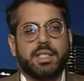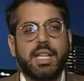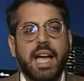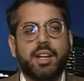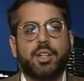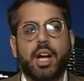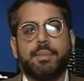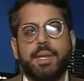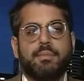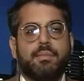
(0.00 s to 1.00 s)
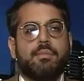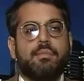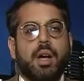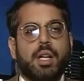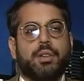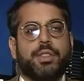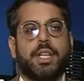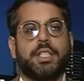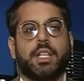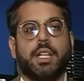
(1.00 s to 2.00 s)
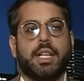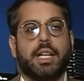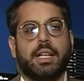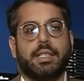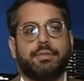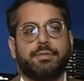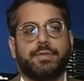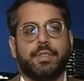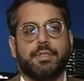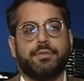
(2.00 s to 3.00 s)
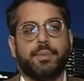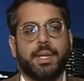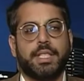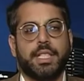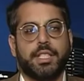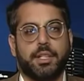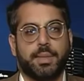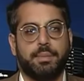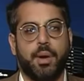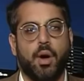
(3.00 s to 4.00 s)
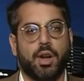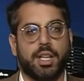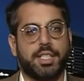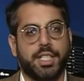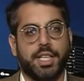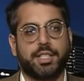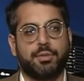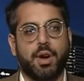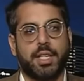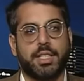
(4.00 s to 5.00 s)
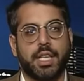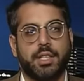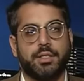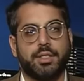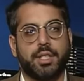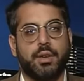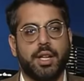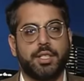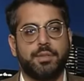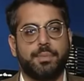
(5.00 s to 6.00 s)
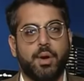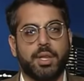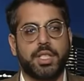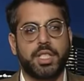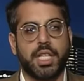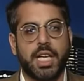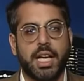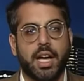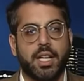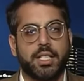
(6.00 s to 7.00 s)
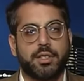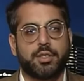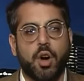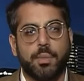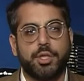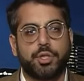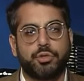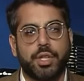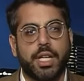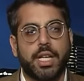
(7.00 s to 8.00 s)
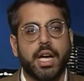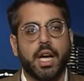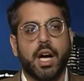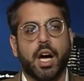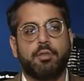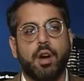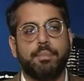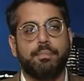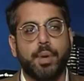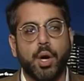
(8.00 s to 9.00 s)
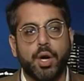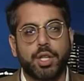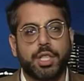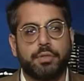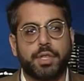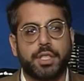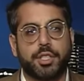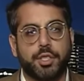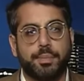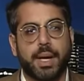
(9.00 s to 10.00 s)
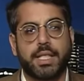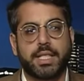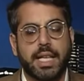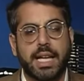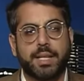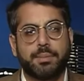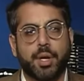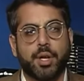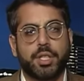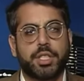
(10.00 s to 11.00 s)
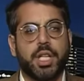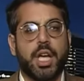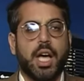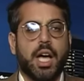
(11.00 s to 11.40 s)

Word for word: Yeah, look, I mean, my whole thing is. Uh, for, for my sins, I'm in politics, right? So, so I do policy, I do commentary, I write books, I've written two best selling books.